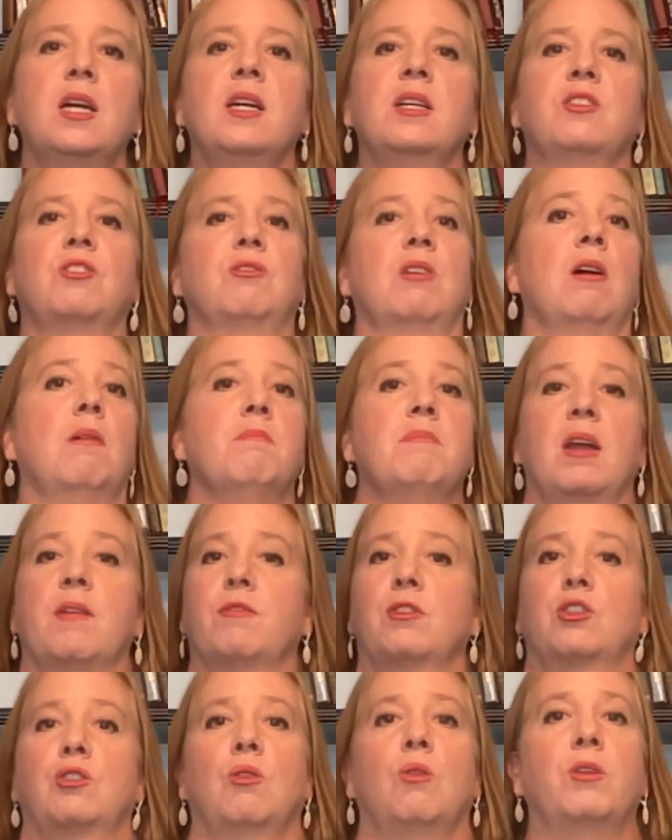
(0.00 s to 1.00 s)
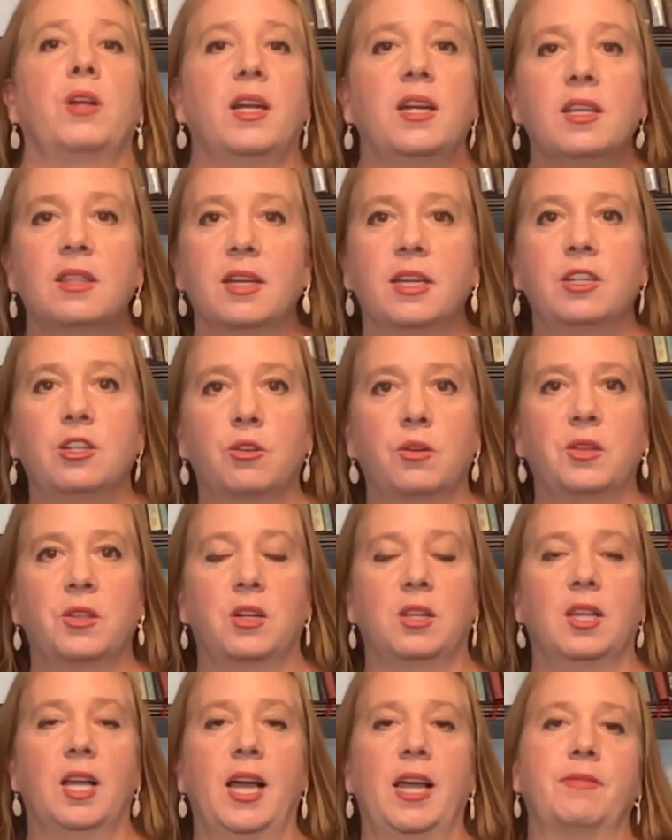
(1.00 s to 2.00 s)
Some never sold anything during
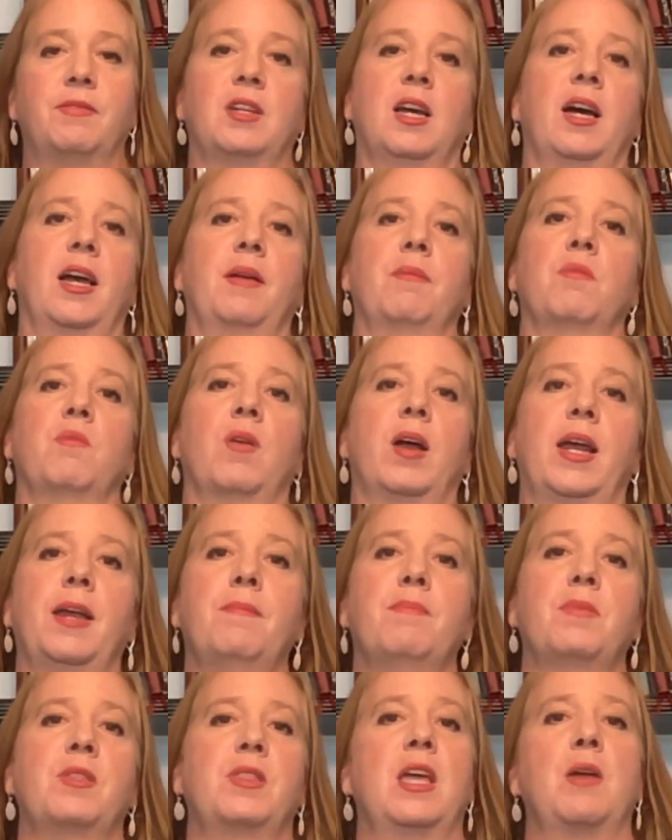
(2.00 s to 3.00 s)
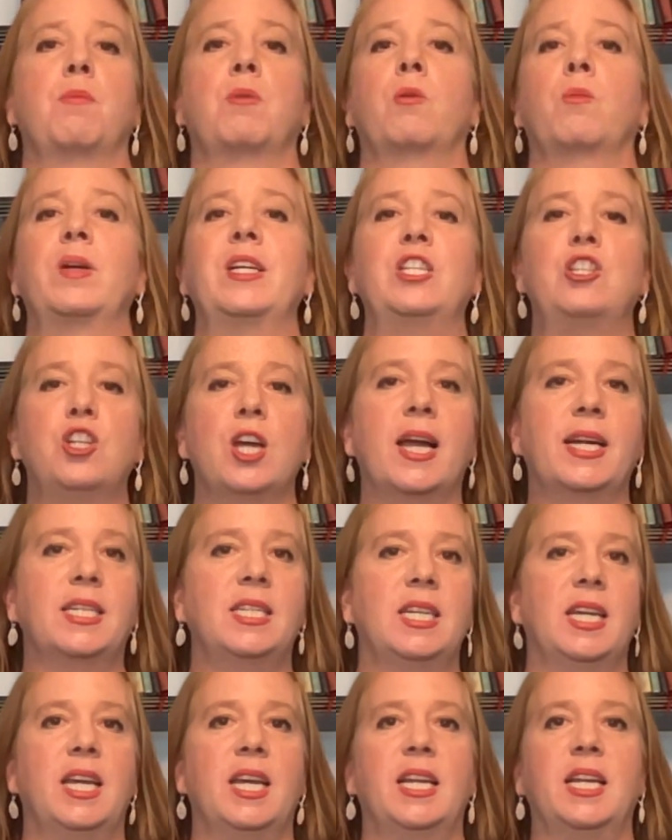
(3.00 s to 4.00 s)
their lifetime, right? They were
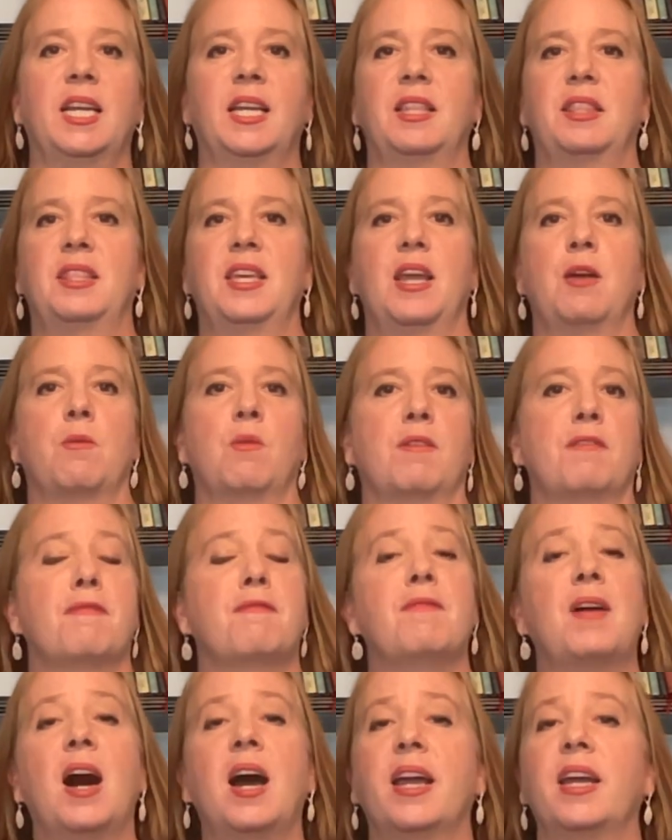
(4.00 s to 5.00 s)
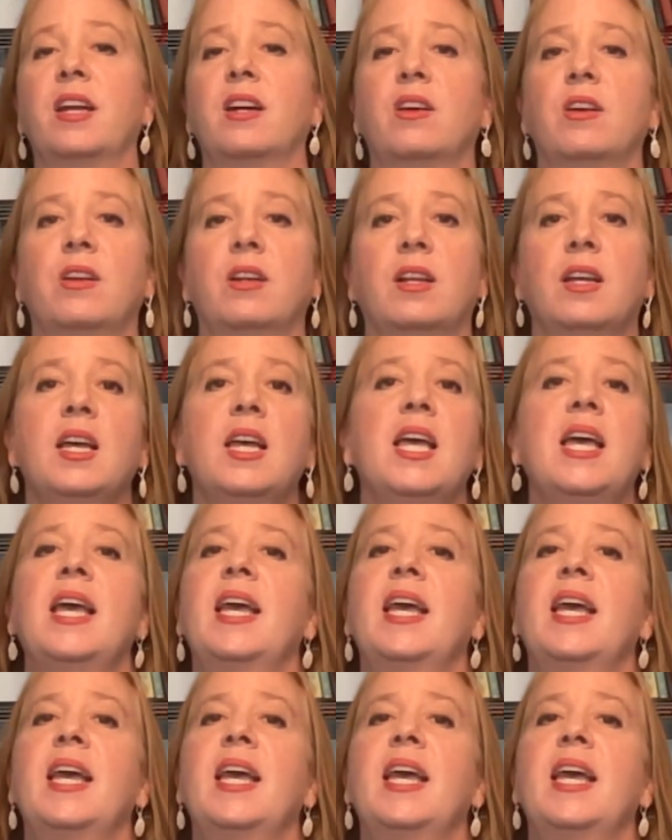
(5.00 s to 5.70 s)
rejected. They were fired.